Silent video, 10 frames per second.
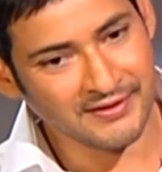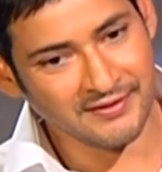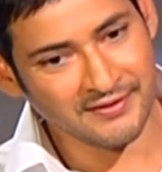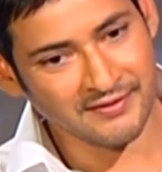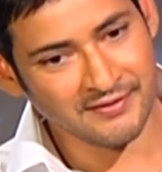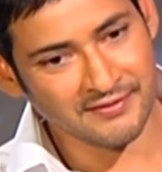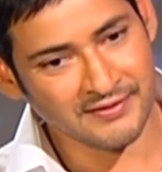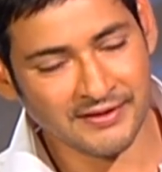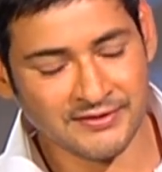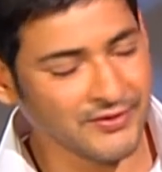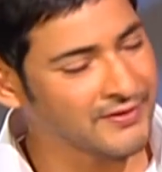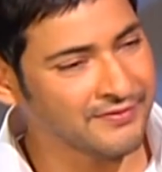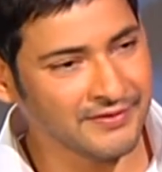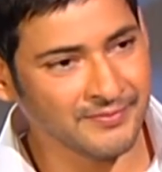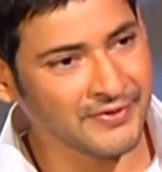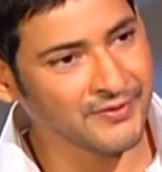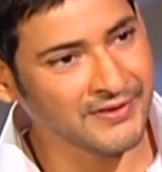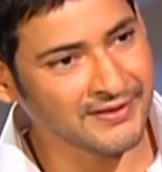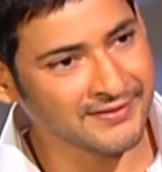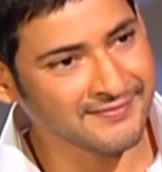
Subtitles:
And they enjoyed the film thoroughly.